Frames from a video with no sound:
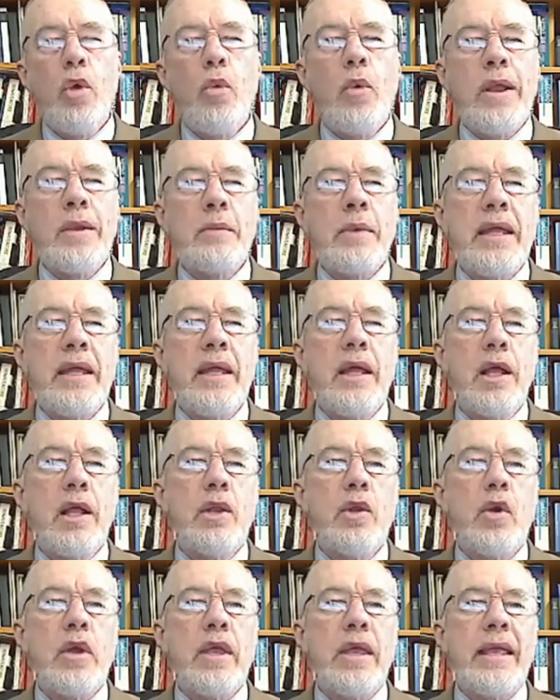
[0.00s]
When we're
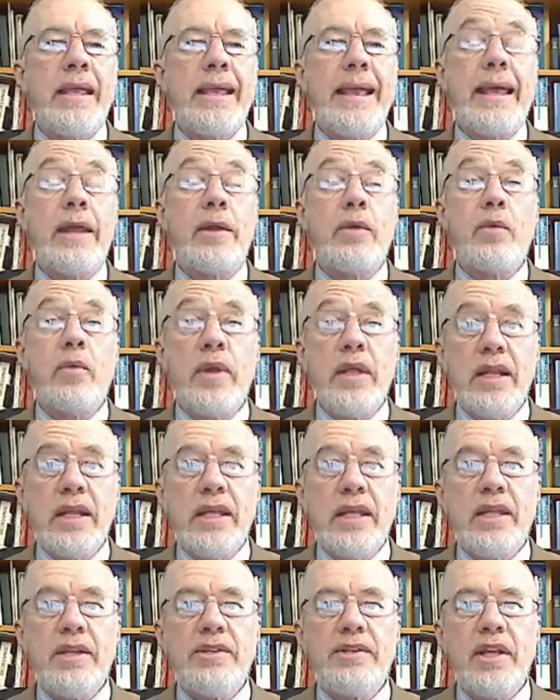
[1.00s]
looking at
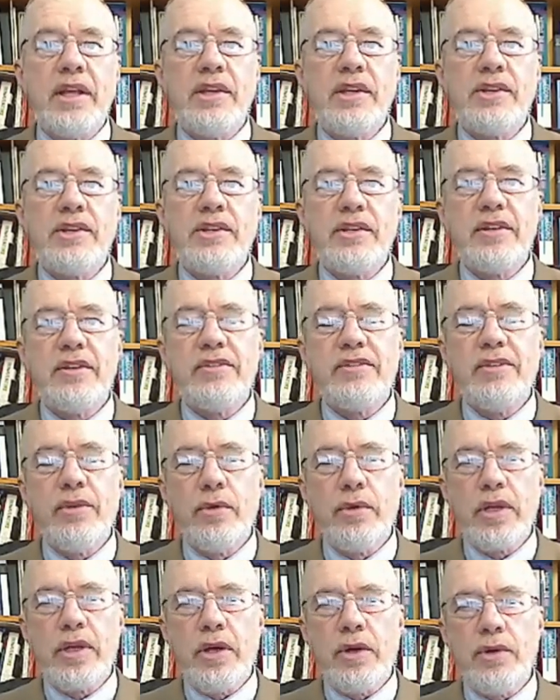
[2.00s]
really intensive
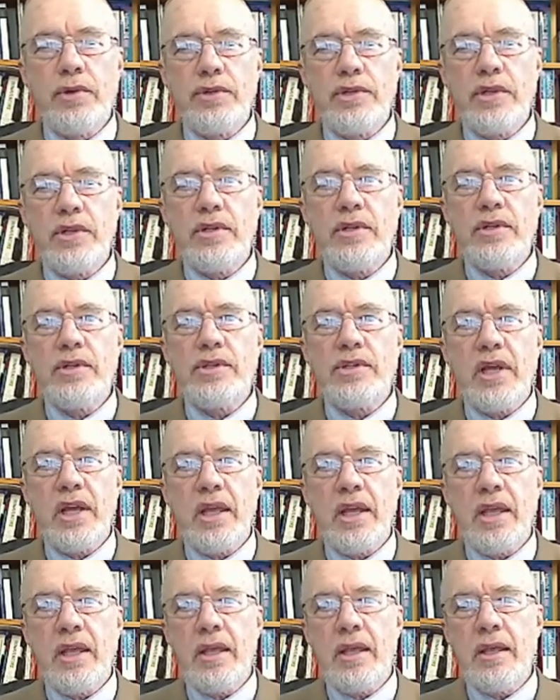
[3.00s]
horticulture,
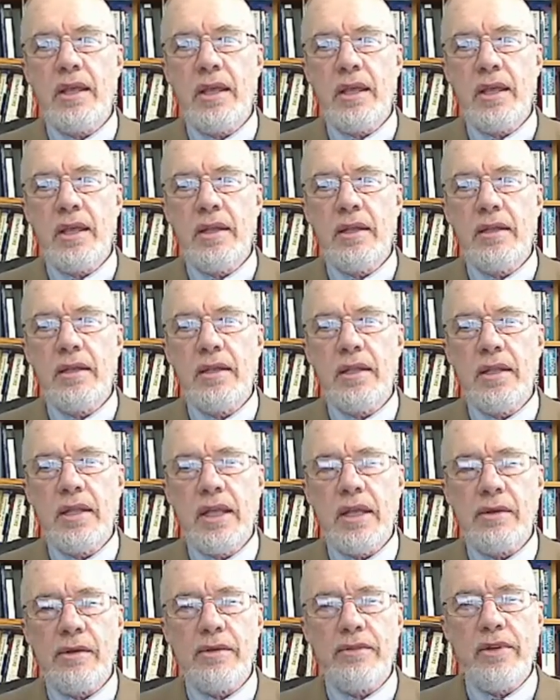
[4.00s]
say in
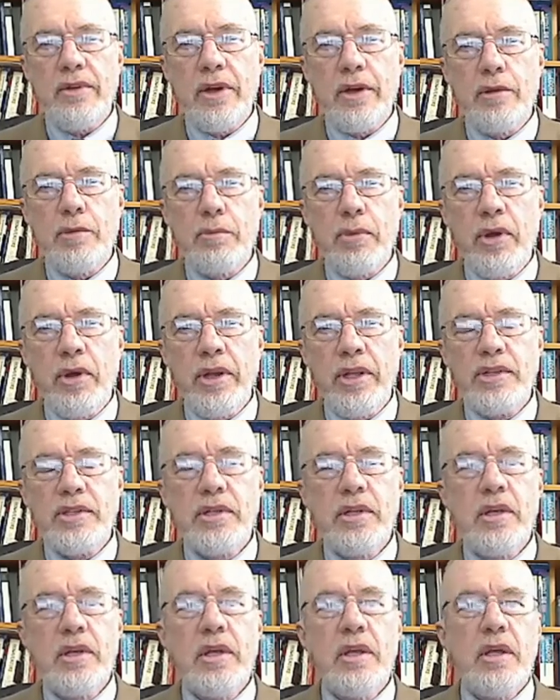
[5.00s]
the area of
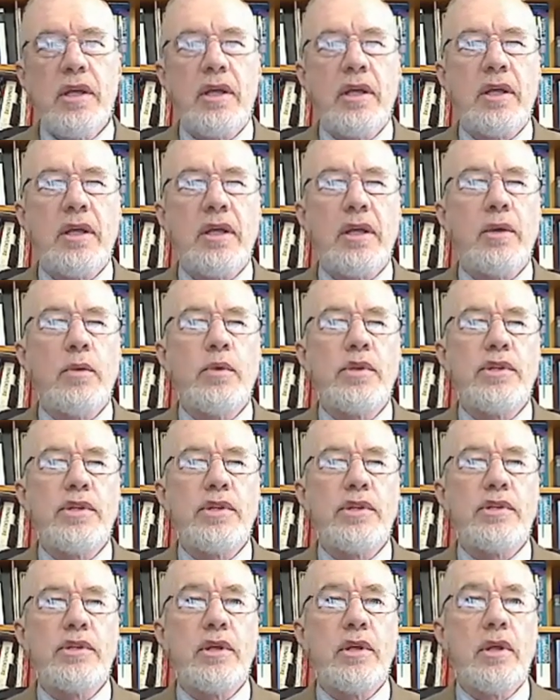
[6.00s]
hydroponics, which
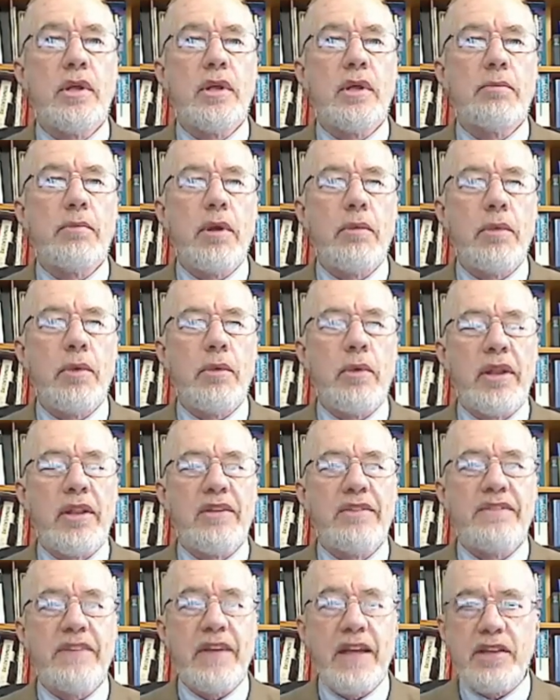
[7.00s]
is probably one of
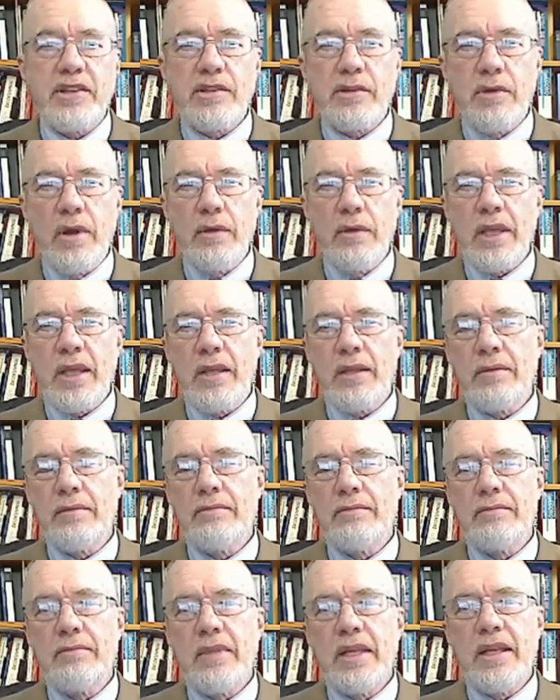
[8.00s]
the fast growing
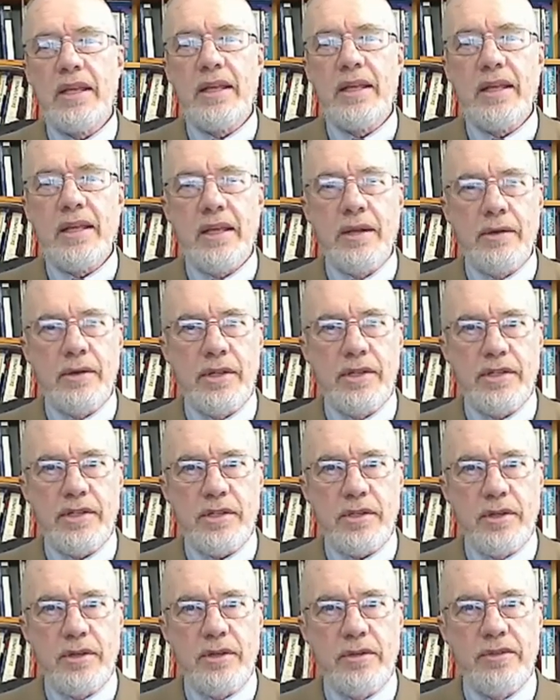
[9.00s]

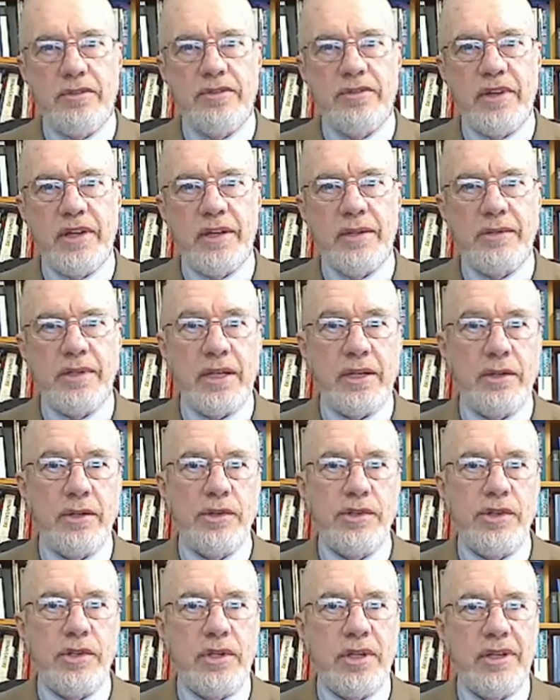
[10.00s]
areas of
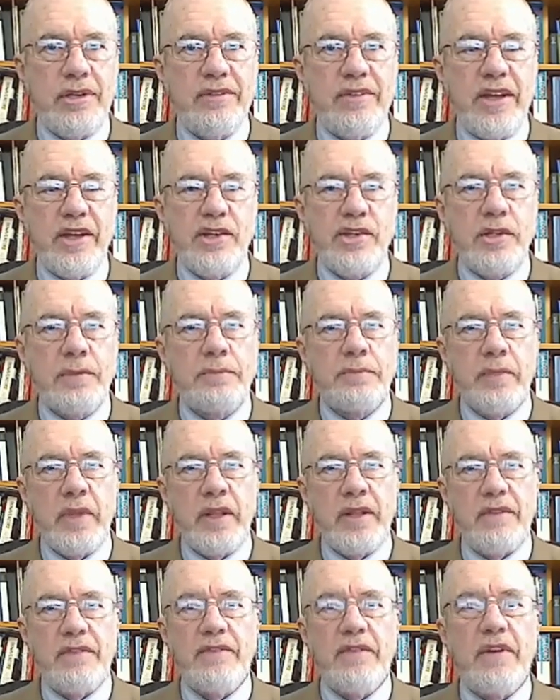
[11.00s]
technological innovation,
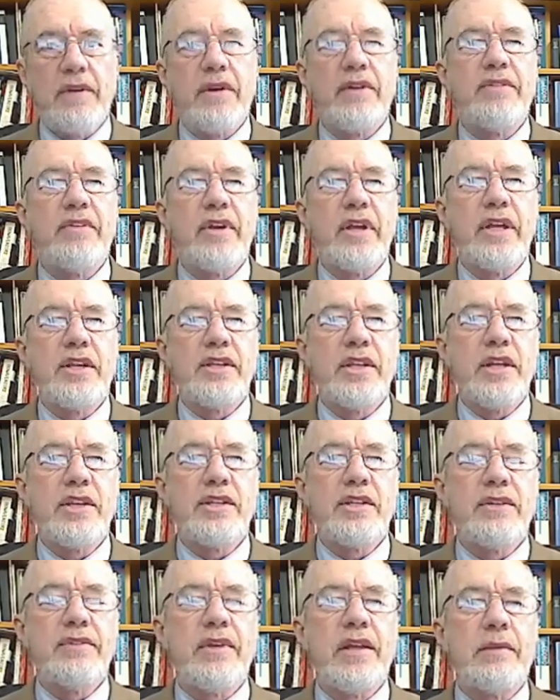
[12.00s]
very, very
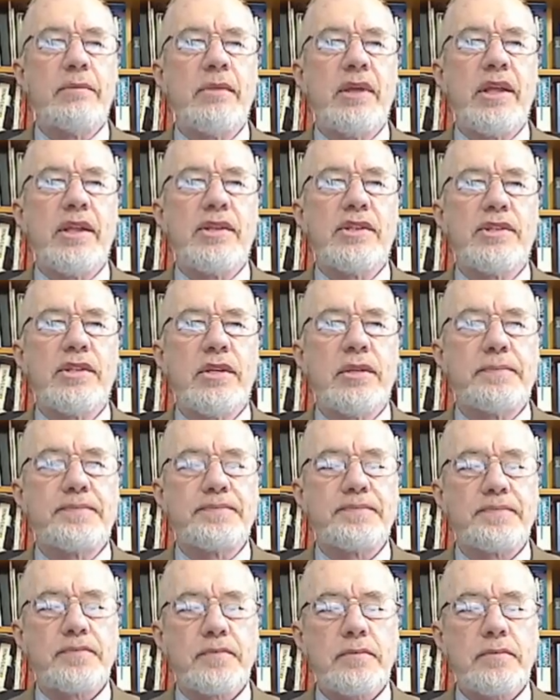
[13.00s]
intensive, it means that